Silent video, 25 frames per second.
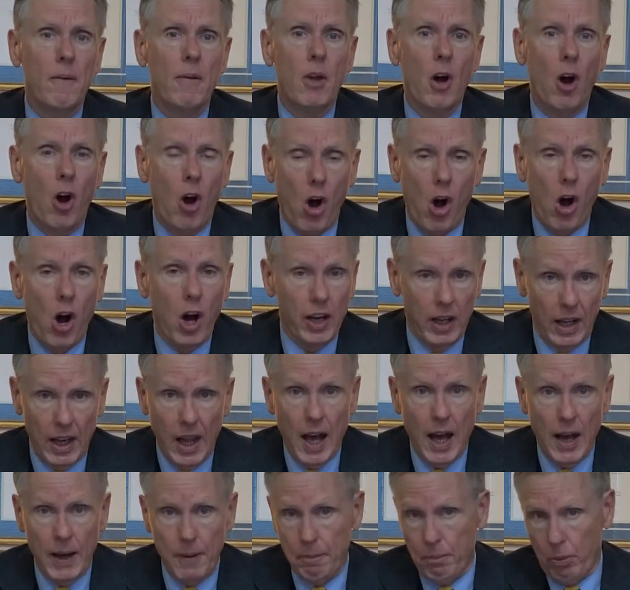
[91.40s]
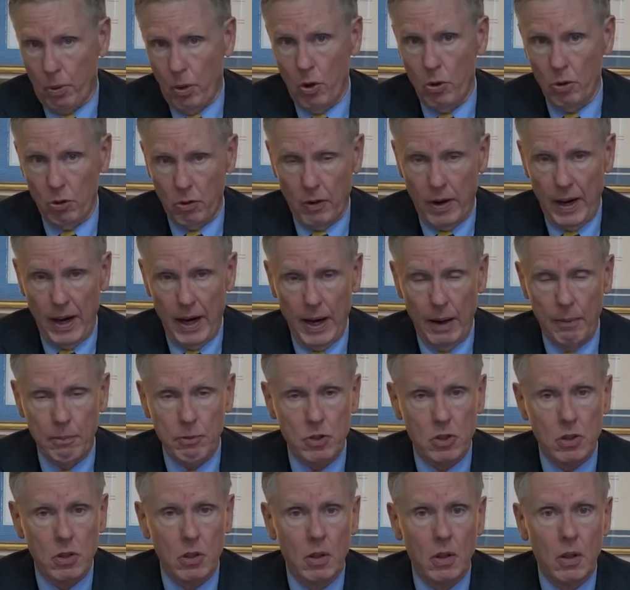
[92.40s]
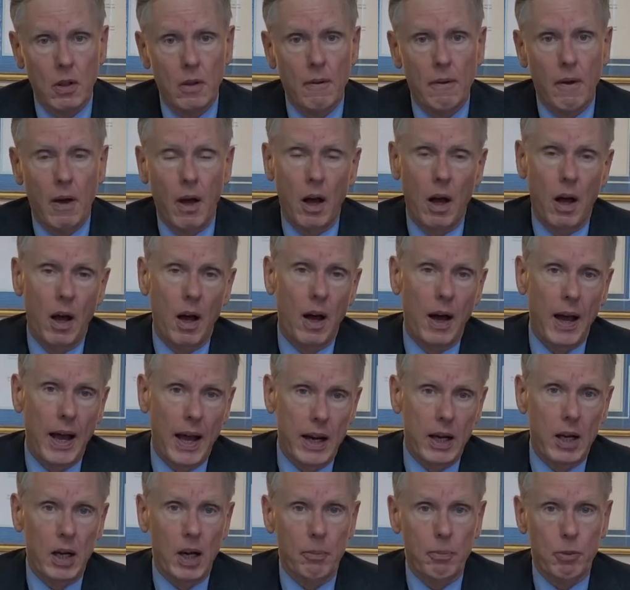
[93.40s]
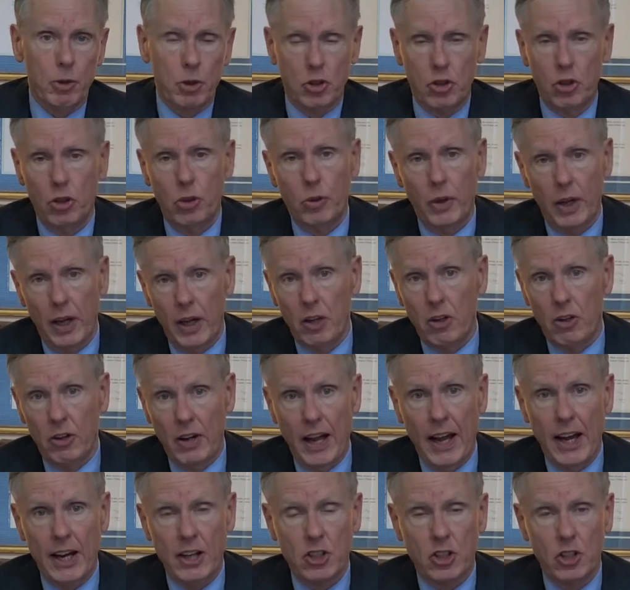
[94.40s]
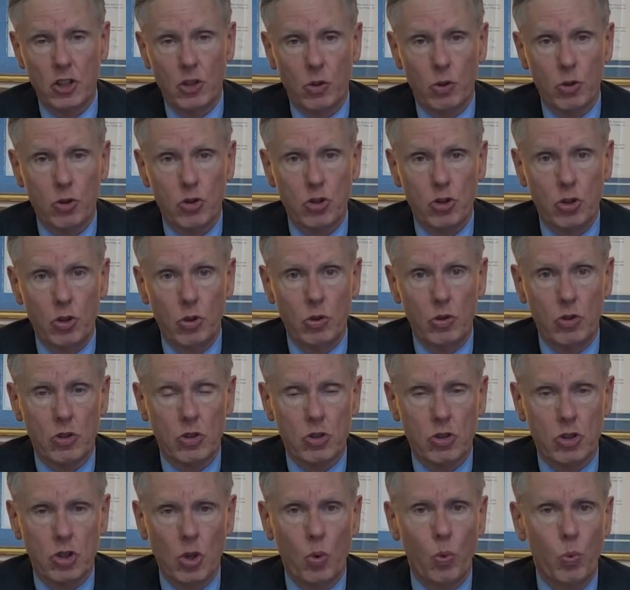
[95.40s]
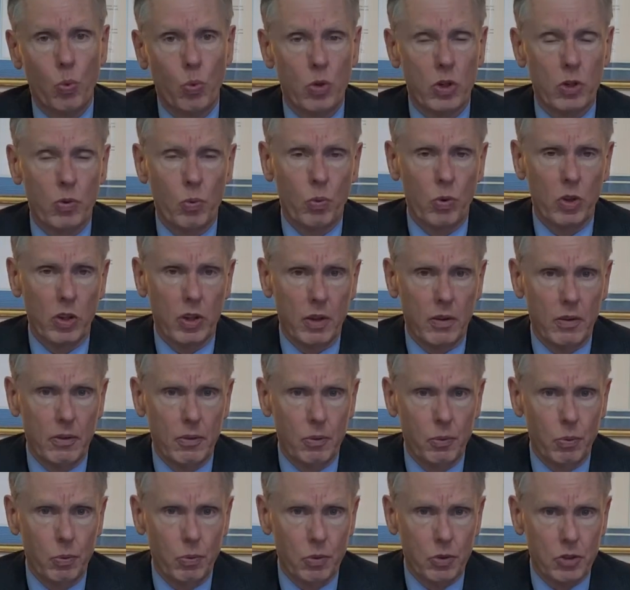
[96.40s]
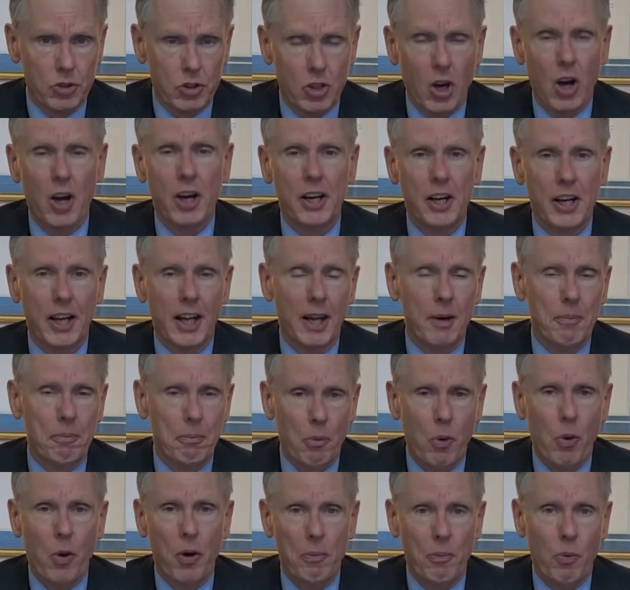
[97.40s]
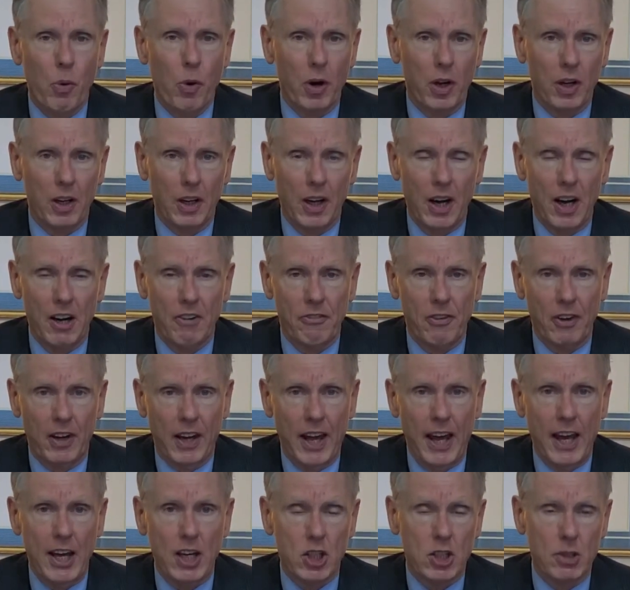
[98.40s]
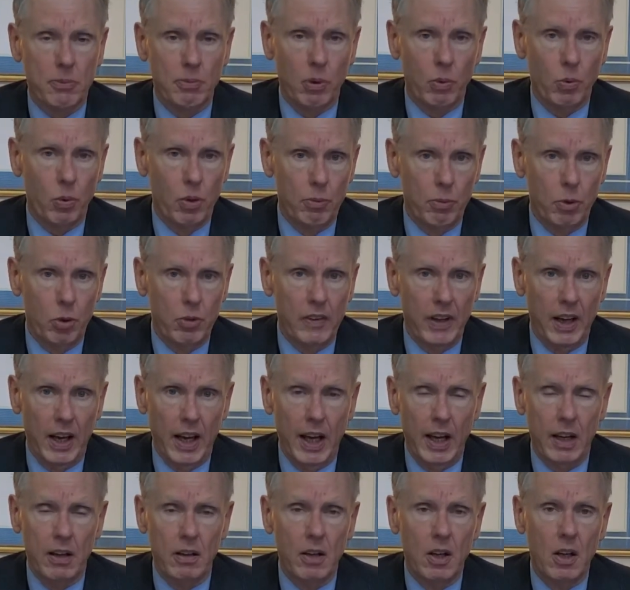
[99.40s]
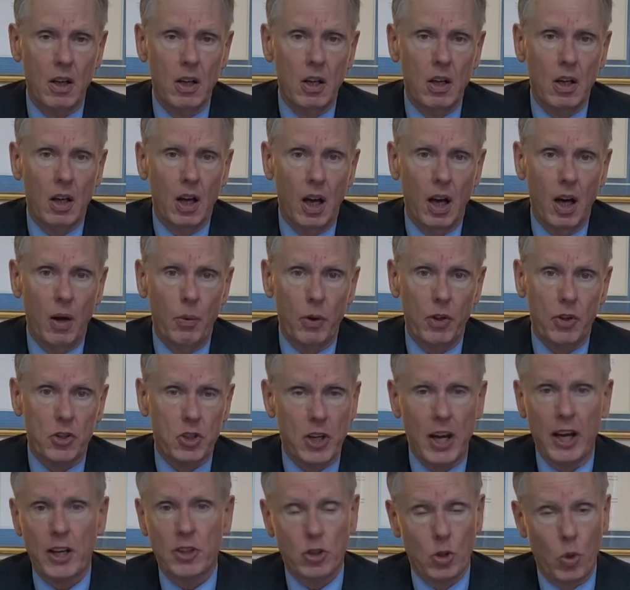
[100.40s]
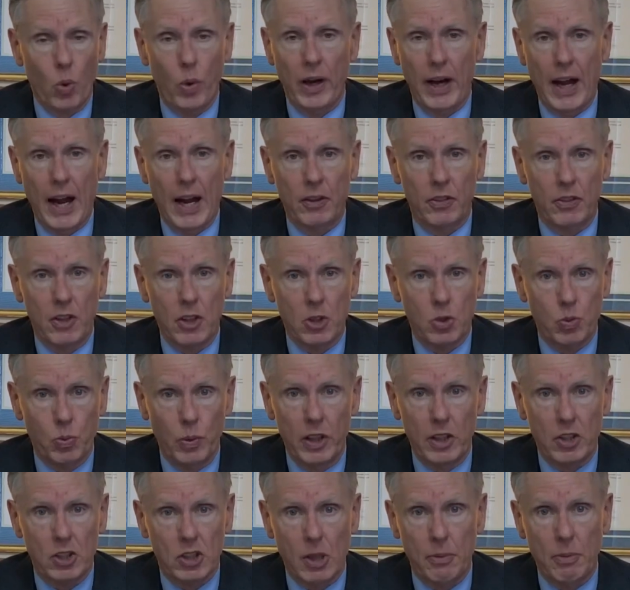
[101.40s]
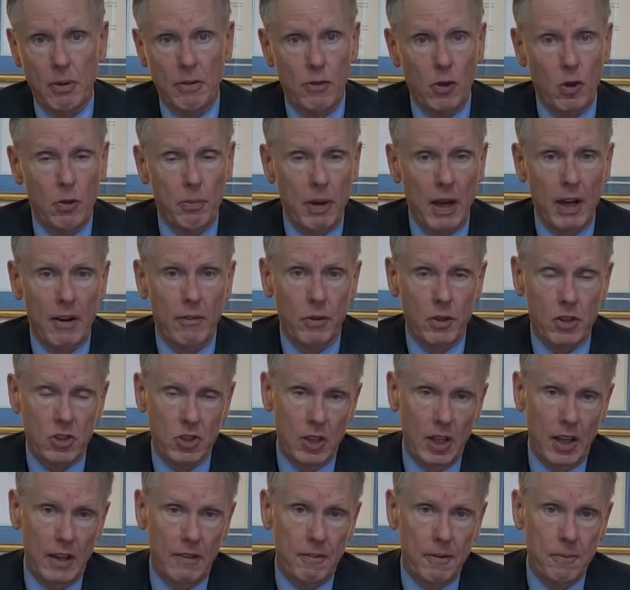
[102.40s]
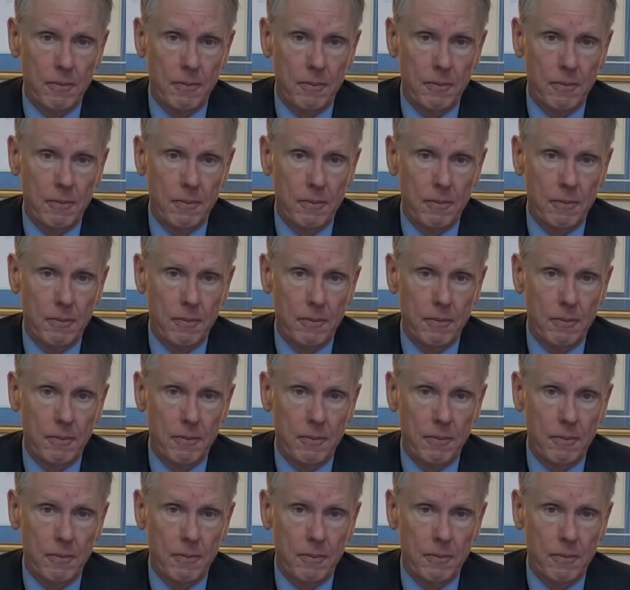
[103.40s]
online programs, and number two, international students. So we're starting to get more and more clarification, but we're moving ahead with checks going out this week. Some of you may have received